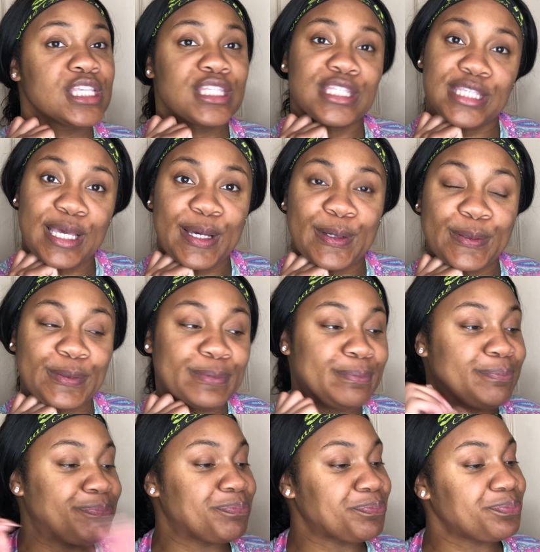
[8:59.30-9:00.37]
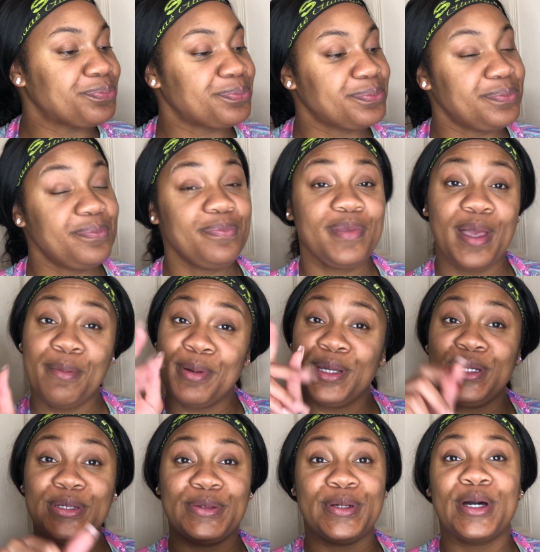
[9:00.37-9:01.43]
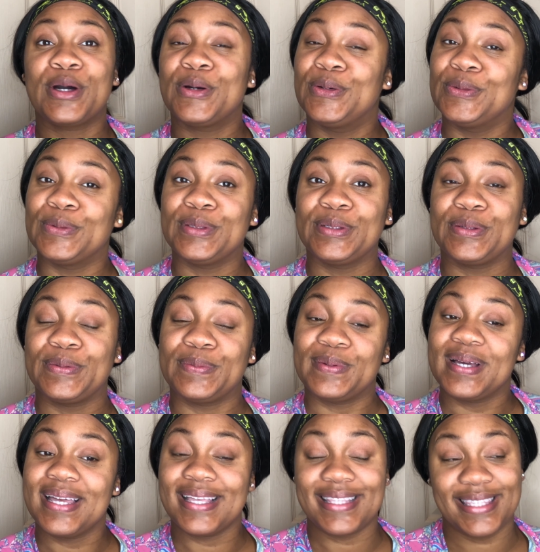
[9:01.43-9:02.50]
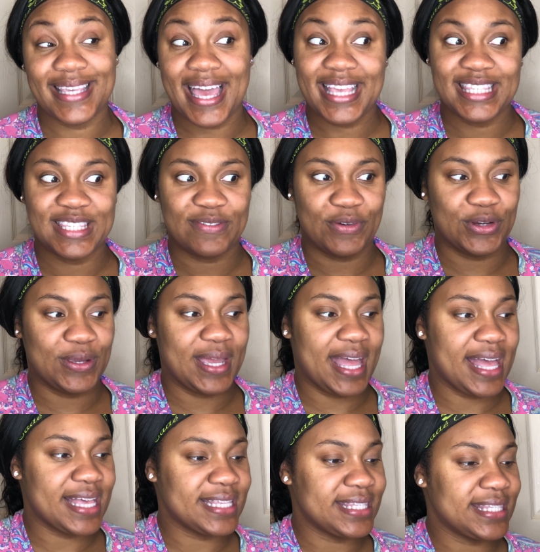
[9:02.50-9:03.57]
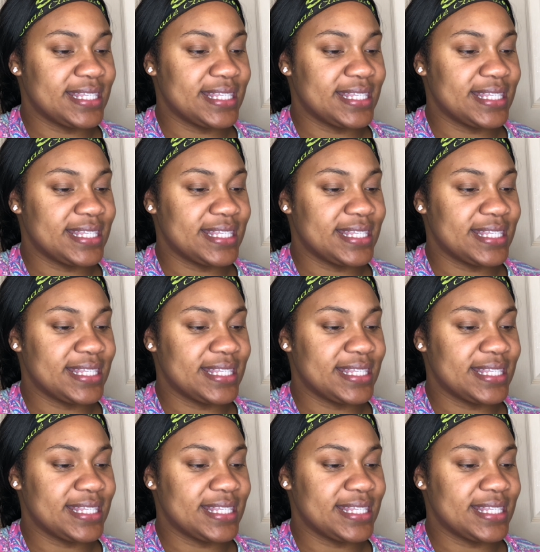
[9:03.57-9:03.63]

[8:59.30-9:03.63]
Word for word: So I'm gonna do a cool little test for you guys.